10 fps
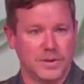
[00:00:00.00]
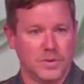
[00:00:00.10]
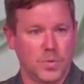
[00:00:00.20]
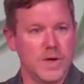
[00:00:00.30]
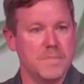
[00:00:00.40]

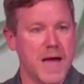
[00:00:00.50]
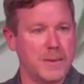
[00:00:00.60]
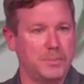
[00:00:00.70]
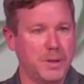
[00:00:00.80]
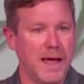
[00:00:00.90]
We
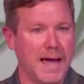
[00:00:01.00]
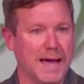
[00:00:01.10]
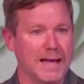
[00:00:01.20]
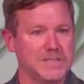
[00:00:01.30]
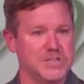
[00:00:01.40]
make
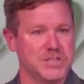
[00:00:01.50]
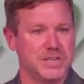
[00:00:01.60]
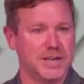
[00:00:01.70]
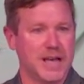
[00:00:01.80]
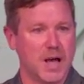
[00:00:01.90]
plans
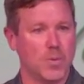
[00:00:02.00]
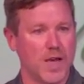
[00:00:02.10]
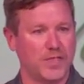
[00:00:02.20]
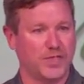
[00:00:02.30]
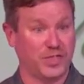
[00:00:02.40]
and
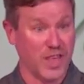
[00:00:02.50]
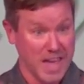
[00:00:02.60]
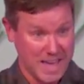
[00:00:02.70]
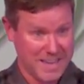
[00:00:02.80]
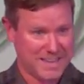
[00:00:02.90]
we
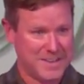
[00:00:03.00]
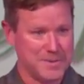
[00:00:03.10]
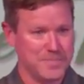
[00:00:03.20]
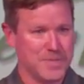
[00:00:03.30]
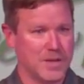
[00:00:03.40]
think
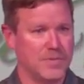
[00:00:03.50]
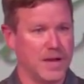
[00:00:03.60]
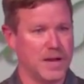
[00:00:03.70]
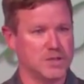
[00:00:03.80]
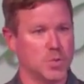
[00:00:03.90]

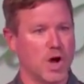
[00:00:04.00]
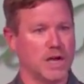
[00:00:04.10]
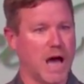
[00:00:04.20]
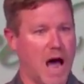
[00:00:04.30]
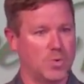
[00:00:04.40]
that it's
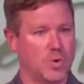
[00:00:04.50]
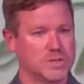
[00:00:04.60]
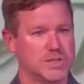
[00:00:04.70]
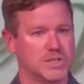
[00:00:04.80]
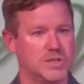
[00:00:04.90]
what God
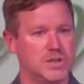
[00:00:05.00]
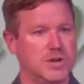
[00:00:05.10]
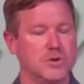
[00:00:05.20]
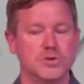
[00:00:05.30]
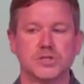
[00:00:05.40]
wants us to
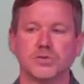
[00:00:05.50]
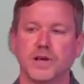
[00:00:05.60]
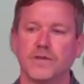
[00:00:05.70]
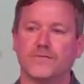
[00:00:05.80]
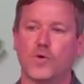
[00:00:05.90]
do, so
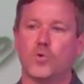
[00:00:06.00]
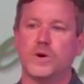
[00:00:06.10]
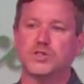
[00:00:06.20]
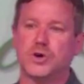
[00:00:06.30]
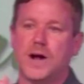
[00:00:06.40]
therefore
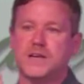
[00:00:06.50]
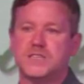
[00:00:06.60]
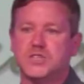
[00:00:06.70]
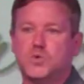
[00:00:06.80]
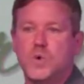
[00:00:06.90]
we try to
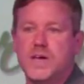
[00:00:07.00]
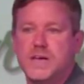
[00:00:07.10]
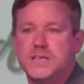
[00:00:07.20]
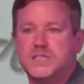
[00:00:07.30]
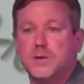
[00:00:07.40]

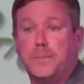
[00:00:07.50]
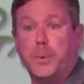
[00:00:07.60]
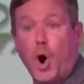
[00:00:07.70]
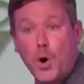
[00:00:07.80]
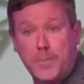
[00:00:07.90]
squeeze the
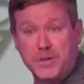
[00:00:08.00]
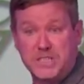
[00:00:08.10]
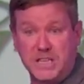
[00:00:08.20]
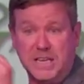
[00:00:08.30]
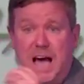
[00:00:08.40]

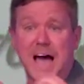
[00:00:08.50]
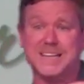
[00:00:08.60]
purpose that God